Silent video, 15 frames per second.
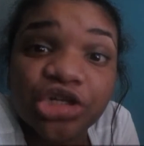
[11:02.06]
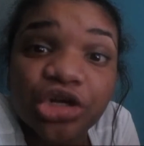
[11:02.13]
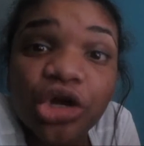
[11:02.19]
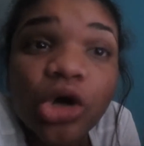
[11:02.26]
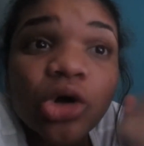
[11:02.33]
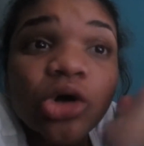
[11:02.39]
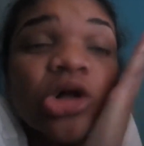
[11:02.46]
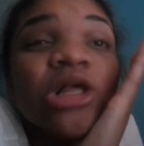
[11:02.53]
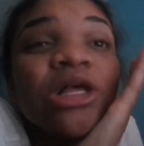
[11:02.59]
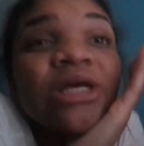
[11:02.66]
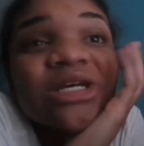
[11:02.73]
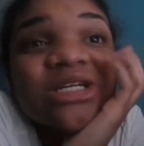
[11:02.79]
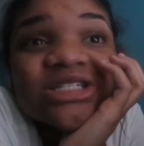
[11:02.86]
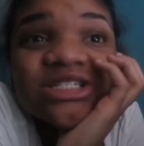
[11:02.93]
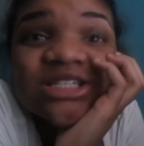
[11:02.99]
Nicole.
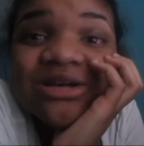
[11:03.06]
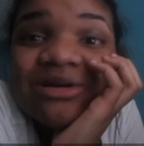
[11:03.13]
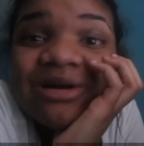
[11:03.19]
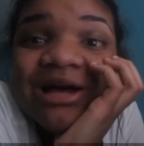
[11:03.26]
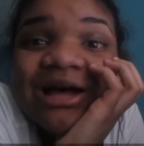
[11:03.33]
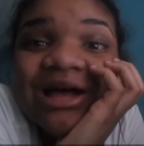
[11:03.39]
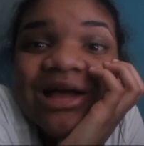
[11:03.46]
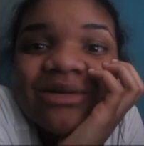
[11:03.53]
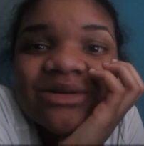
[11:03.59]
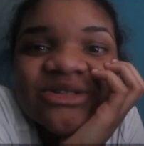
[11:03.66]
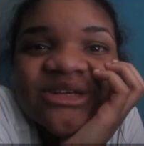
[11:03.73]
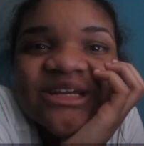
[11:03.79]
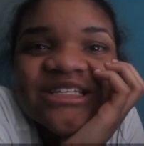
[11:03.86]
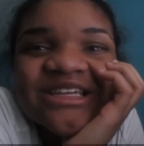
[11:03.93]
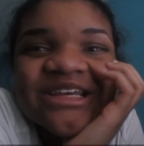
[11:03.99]
So I will
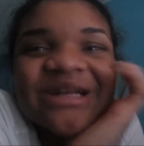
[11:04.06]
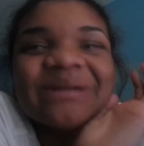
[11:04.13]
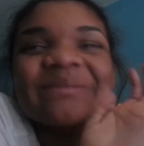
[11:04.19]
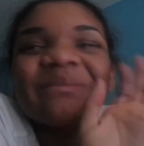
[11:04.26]
see you guys later.